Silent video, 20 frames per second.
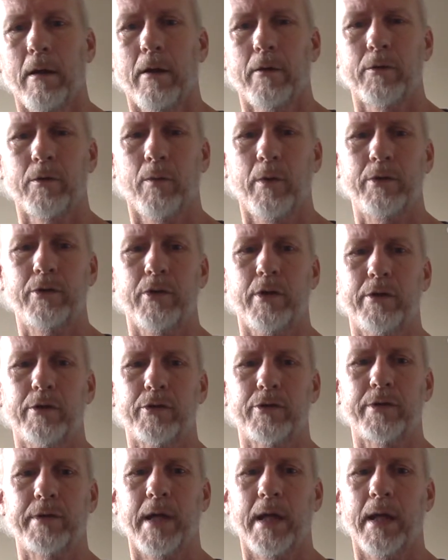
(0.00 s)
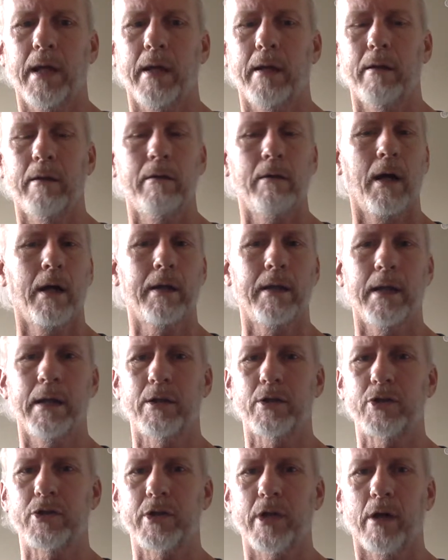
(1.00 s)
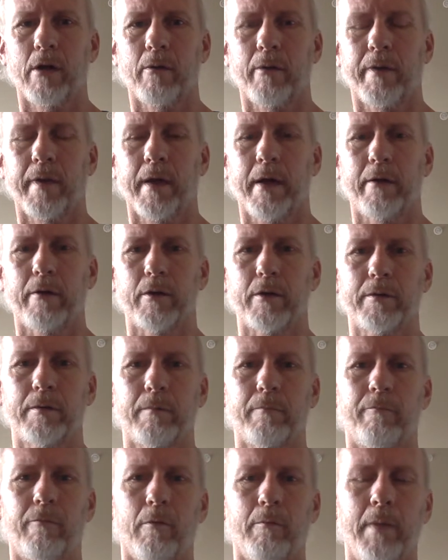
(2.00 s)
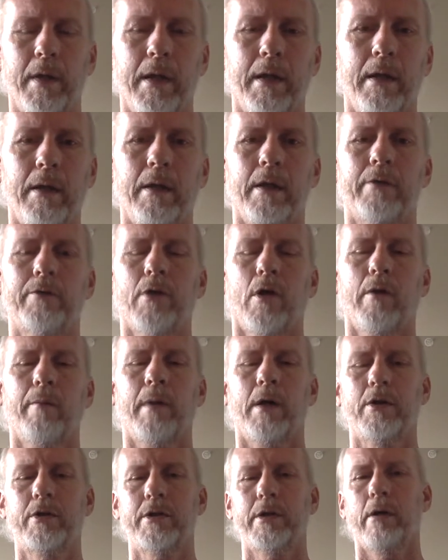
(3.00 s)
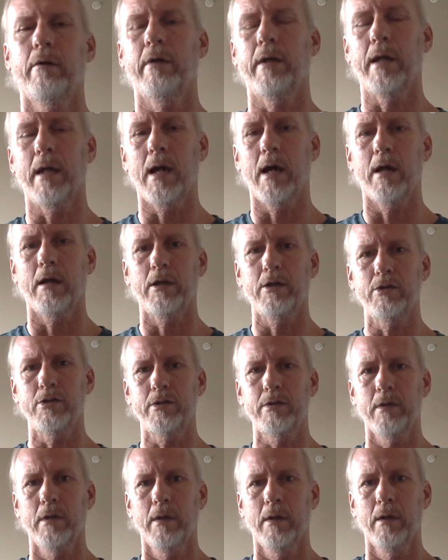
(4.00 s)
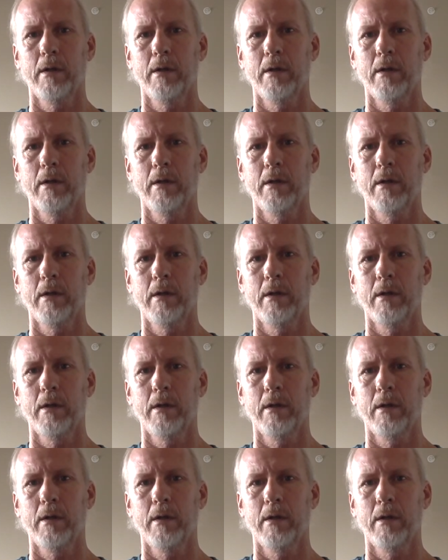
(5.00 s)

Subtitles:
So once you understand, again, share it with others. For me, it's all about sharing knowledge.